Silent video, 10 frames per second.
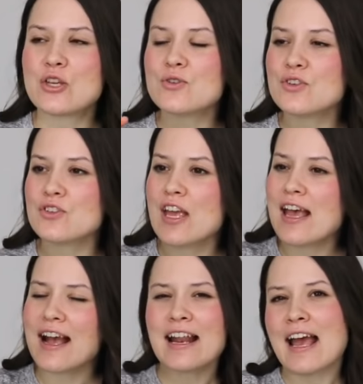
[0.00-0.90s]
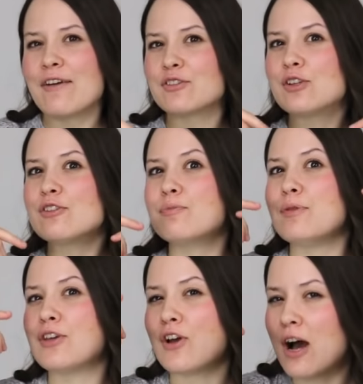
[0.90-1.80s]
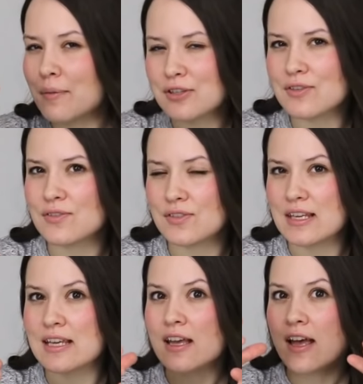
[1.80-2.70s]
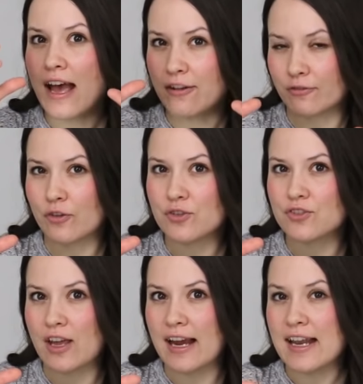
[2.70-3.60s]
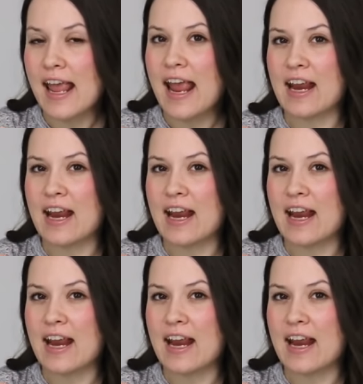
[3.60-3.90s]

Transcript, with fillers: You just kind of have to look beyond what you see at first sight,